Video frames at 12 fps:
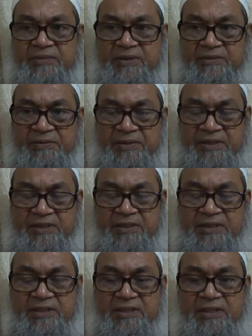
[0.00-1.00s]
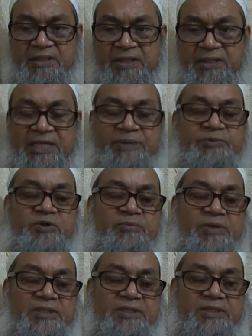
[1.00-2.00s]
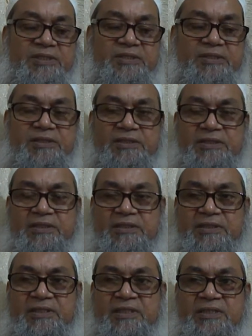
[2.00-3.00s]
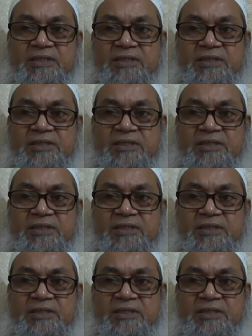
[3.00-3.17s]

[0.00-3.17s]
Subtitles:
famicidine, capreomycin. These are